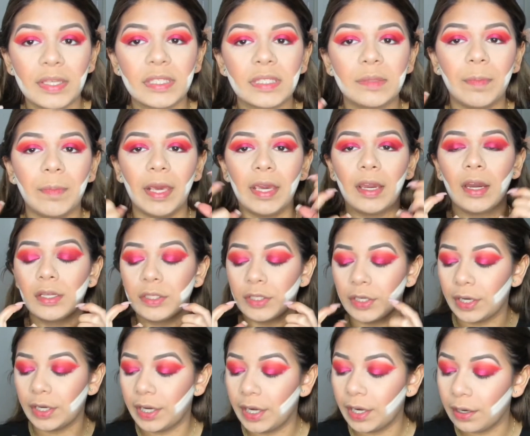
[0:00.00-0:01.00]
bake under
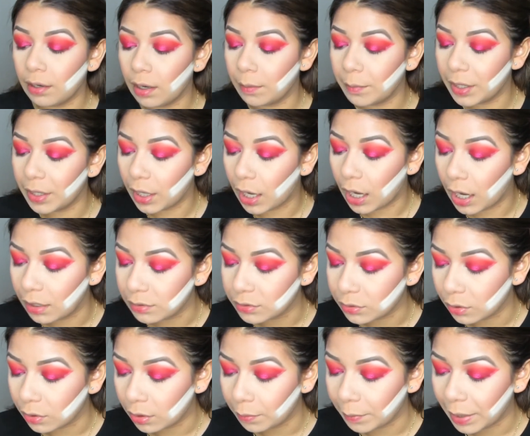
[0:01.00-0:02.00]
here, I'm going to
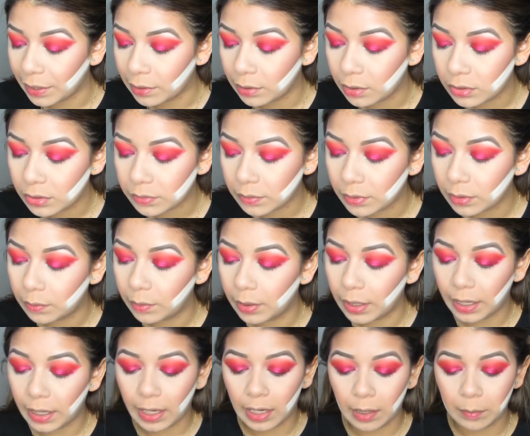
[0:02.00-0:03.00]
contour my nose real
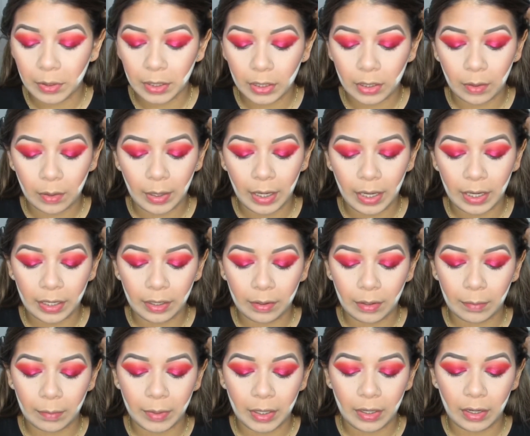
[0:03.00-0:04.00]
quick, and I'm going to go ahead and
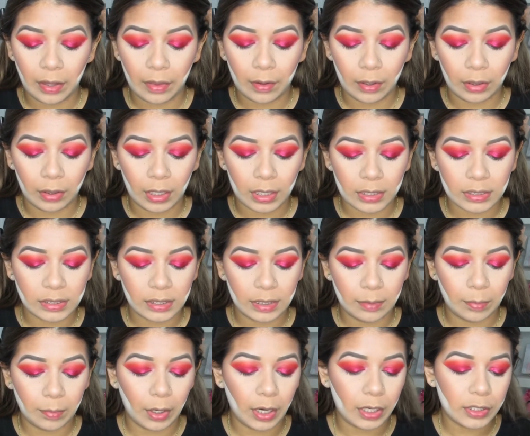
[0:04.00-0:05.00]
grab another
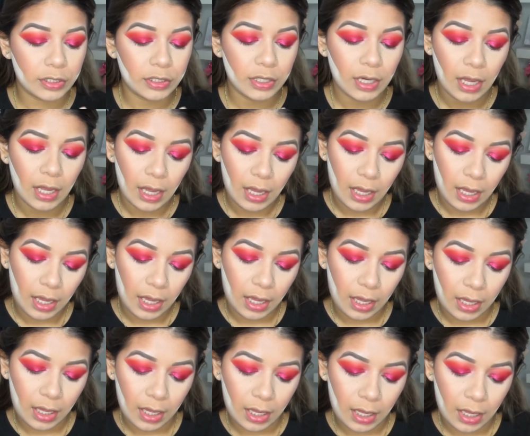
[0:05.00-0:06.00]
Luxie brush,
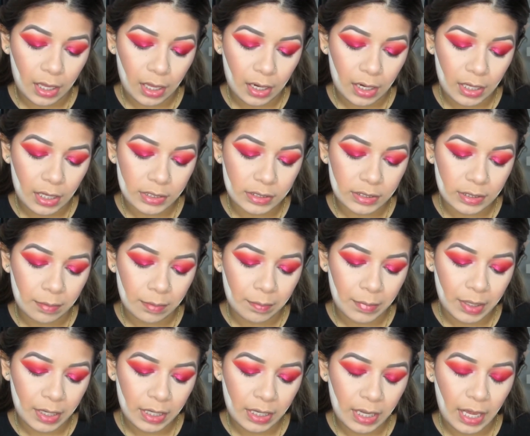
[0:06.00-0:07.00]
and it's a
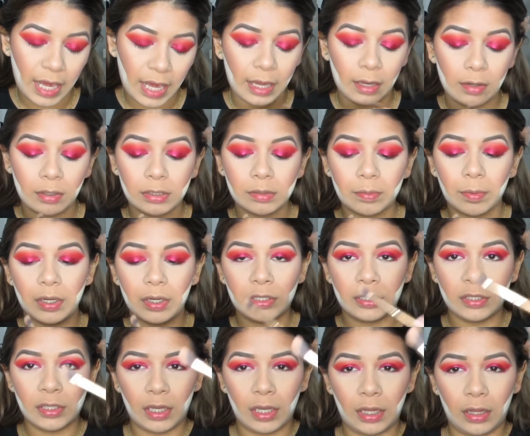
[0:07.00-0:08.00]
mini angled
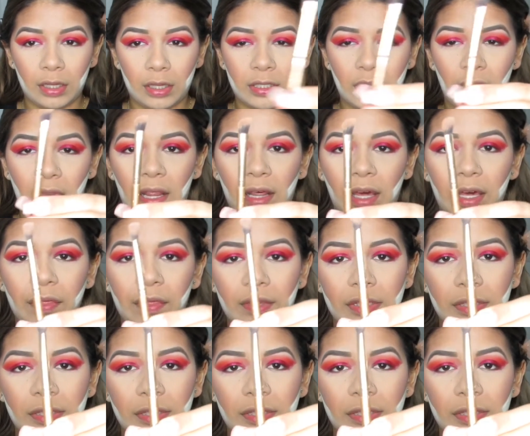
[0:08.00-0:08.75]
brush. I like this